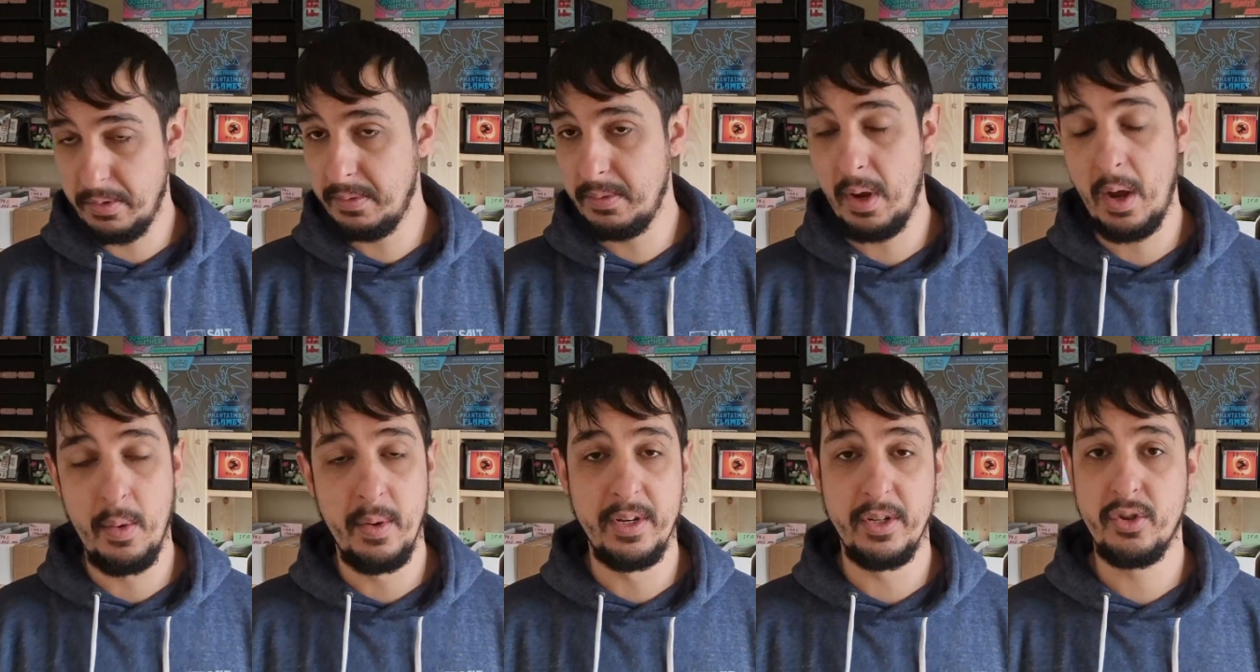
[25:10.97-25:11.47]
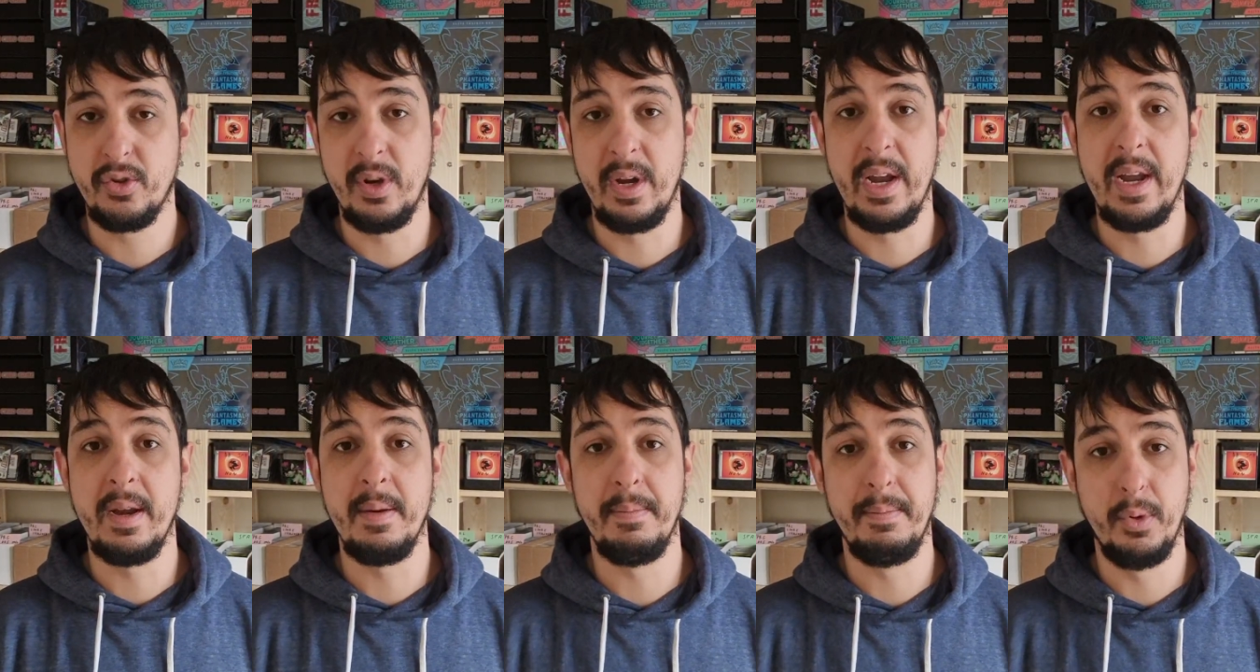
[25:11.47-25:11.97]
I went straight
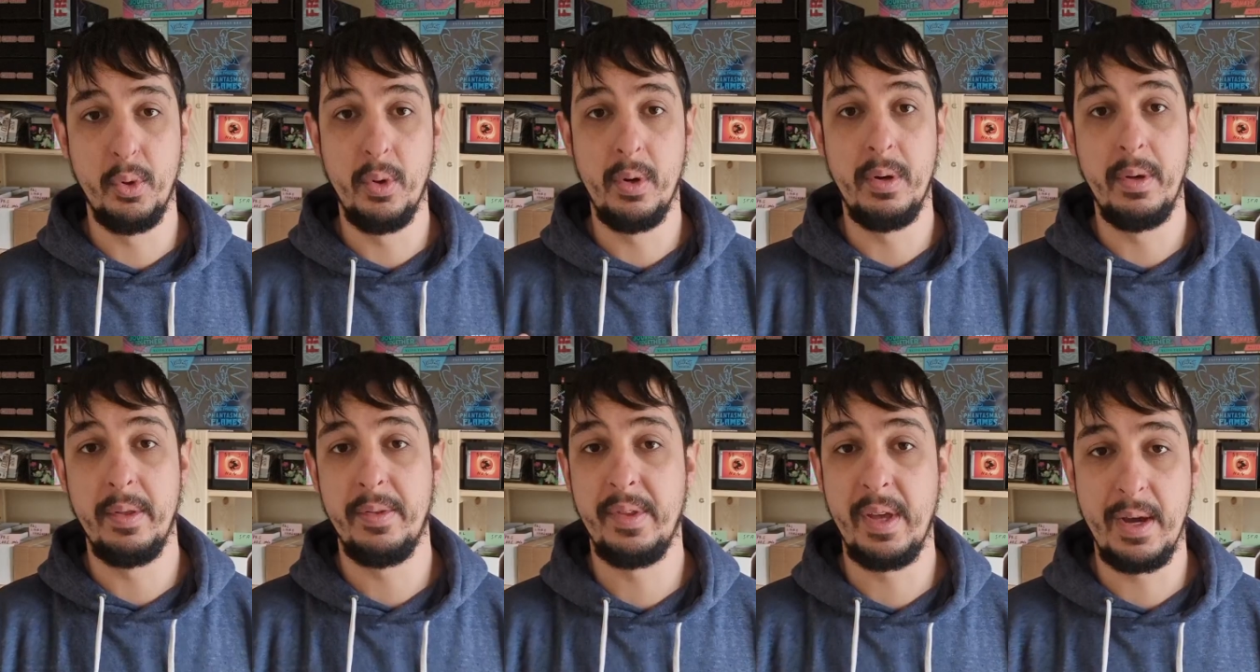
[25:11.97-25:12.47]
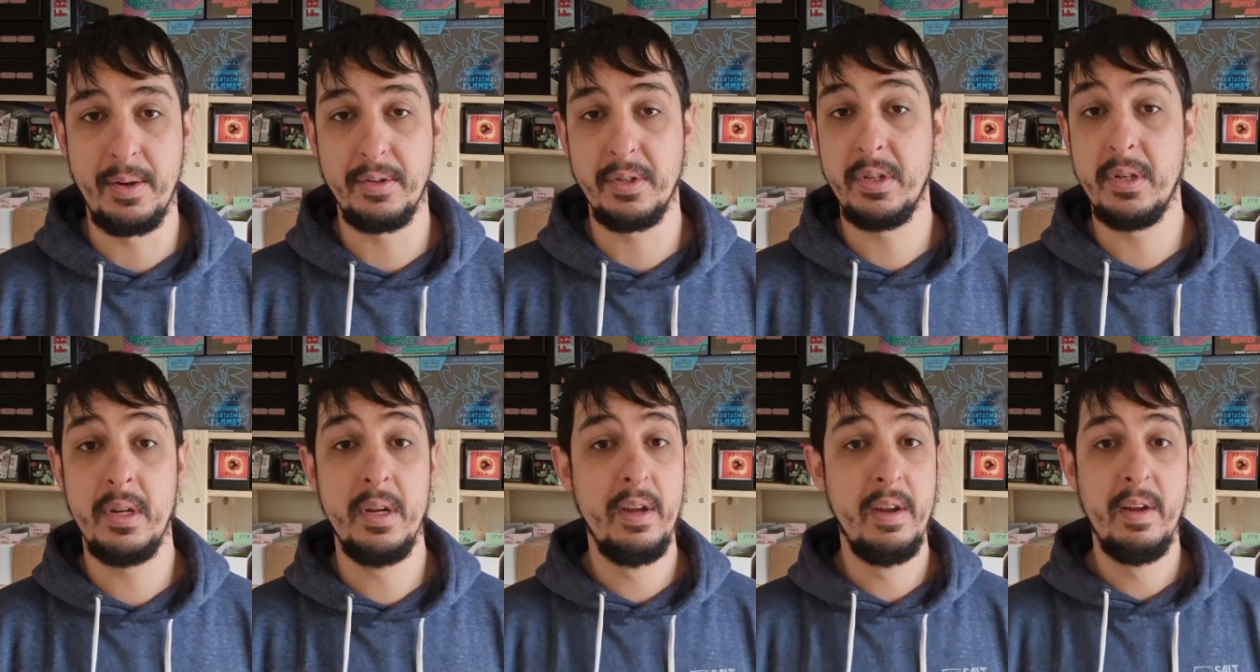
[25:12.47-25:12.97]
in and bought
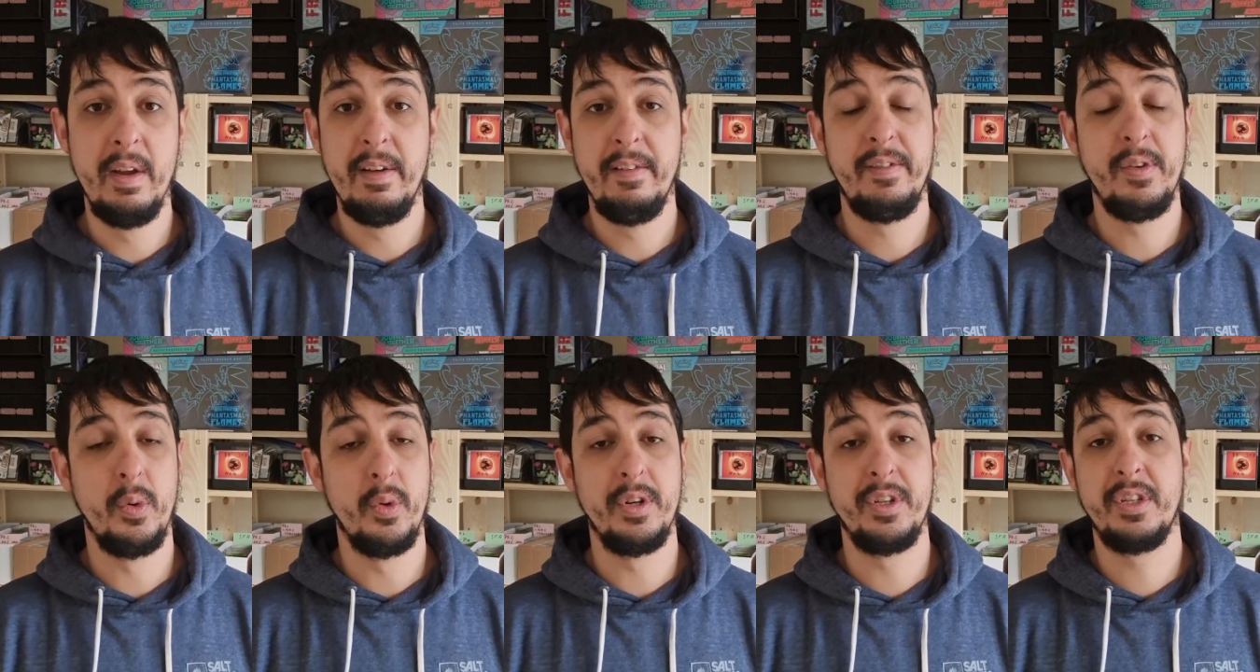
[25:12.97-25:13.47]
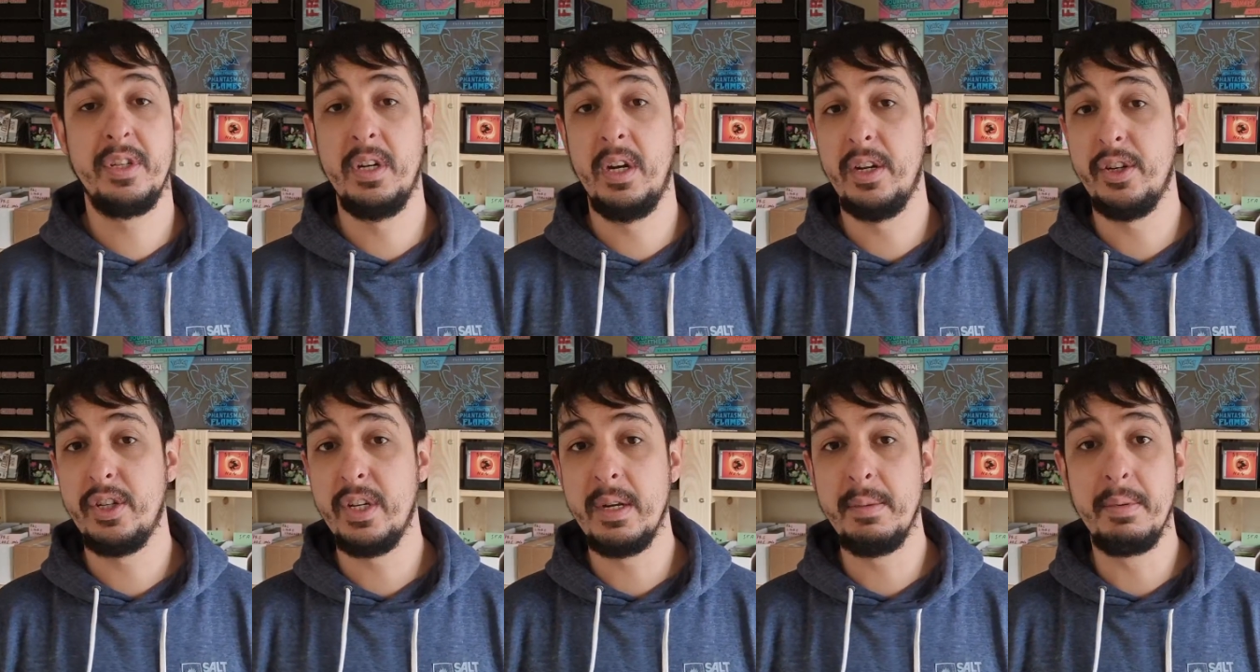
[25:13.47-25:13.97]
1,000. If you want to start
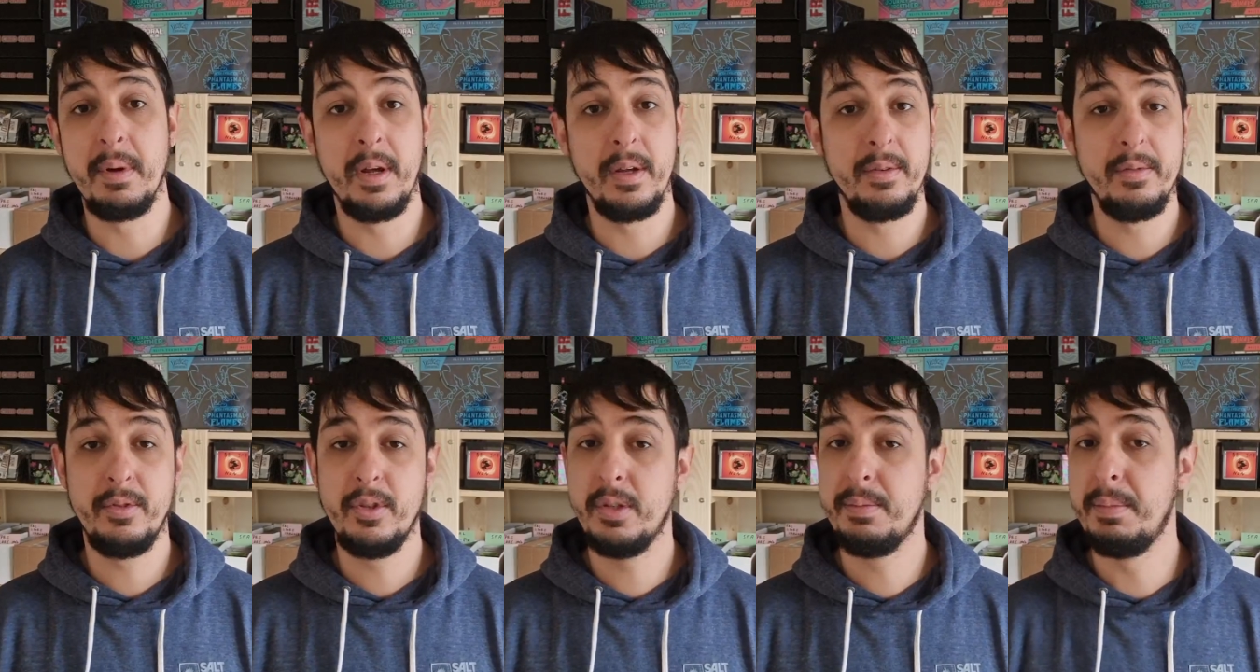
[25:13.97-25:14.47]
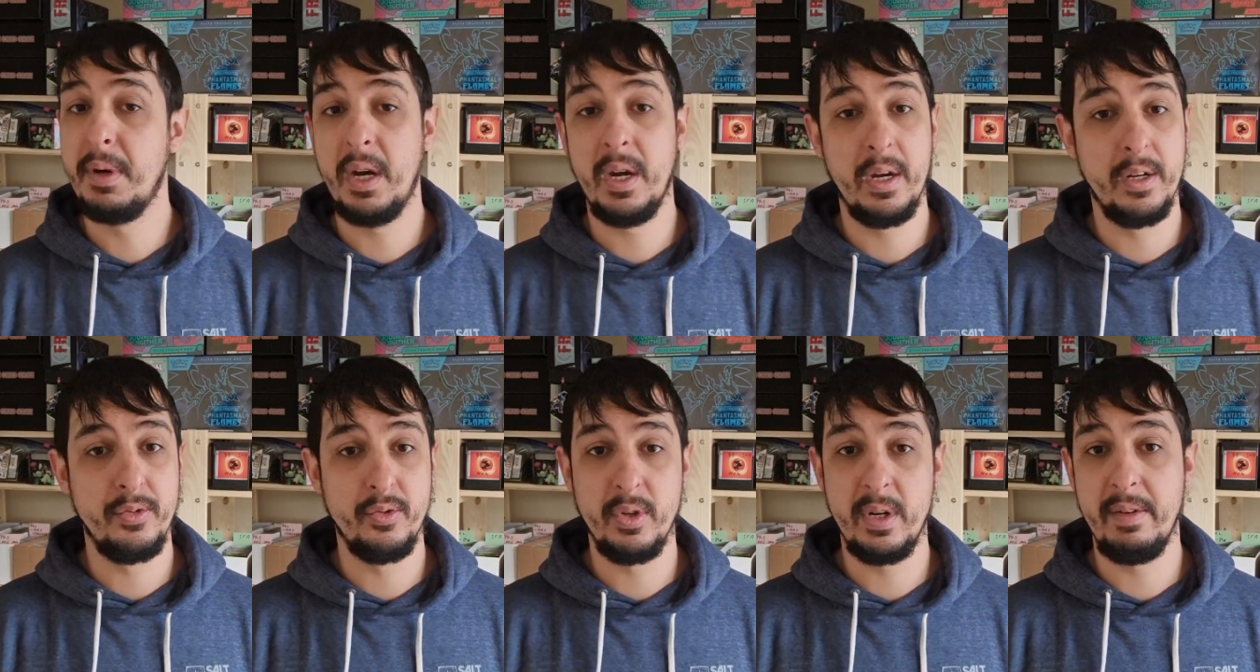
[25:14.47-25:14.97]
cheaper, just buy
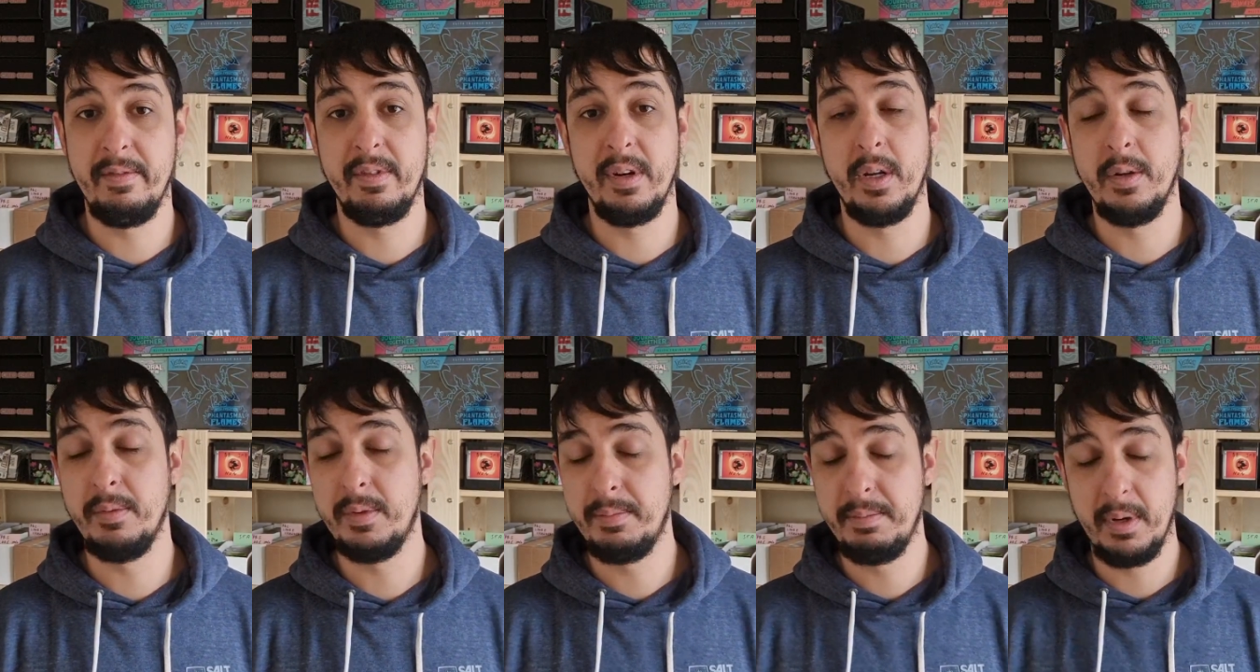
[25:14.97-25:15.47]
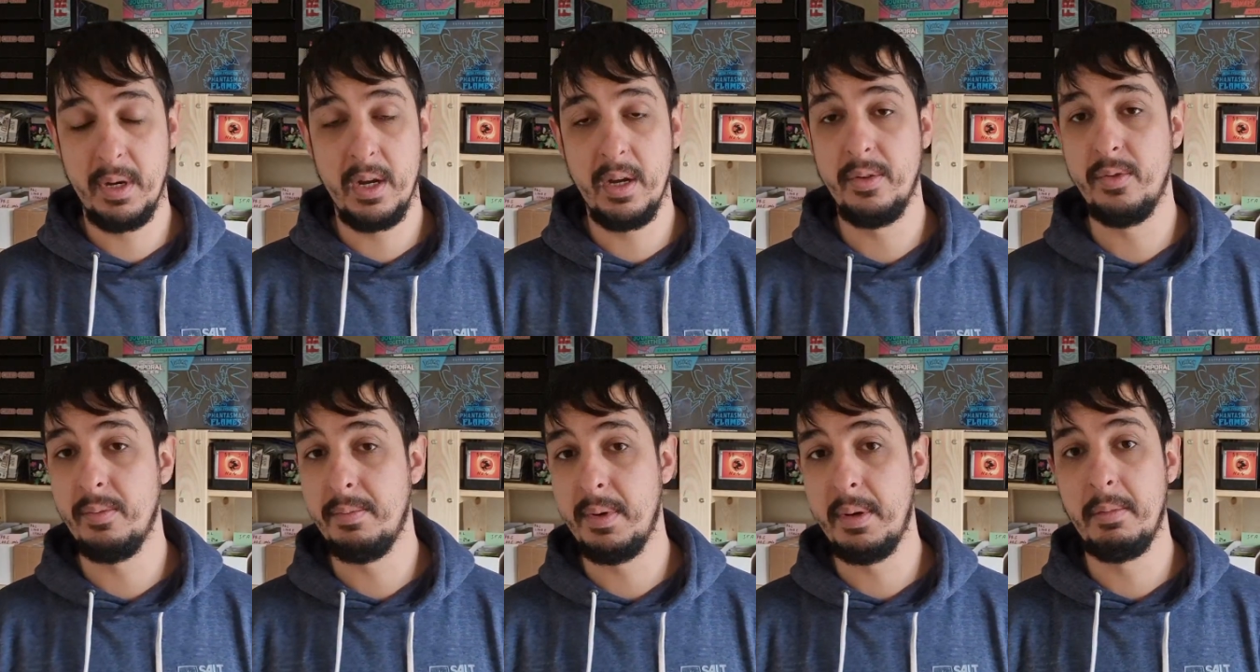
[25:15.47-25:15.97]
100 envelopes, buy
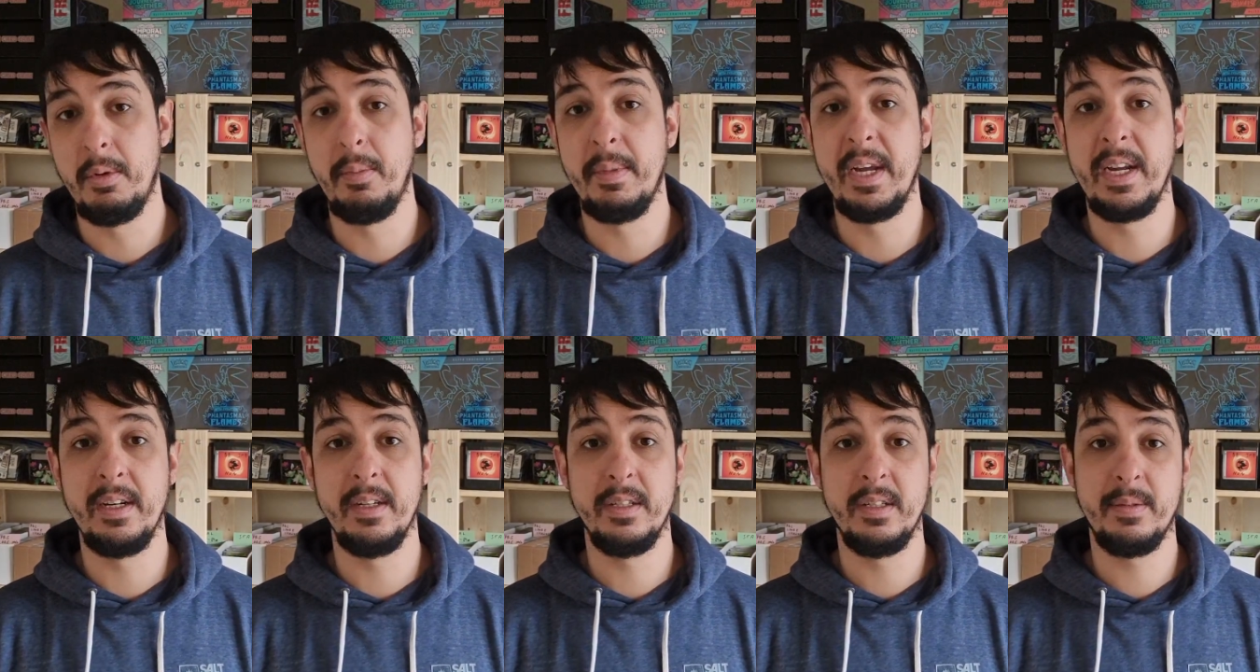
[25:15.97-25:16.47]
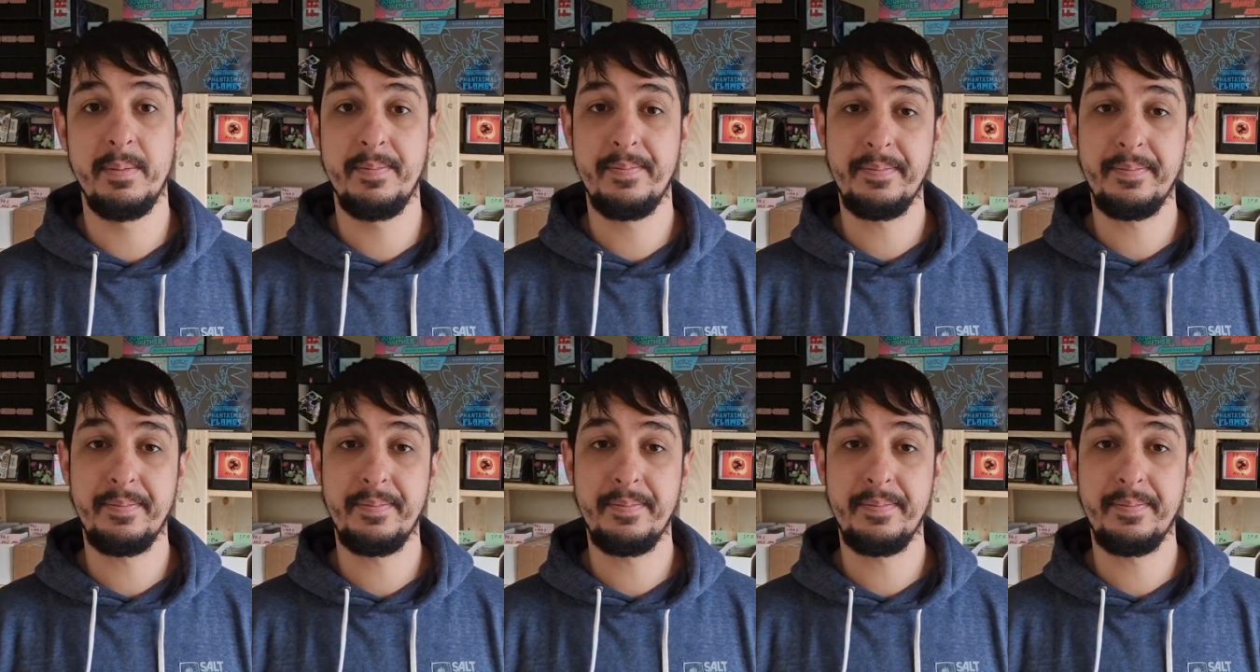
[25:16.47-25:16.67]
100 bubble mailers.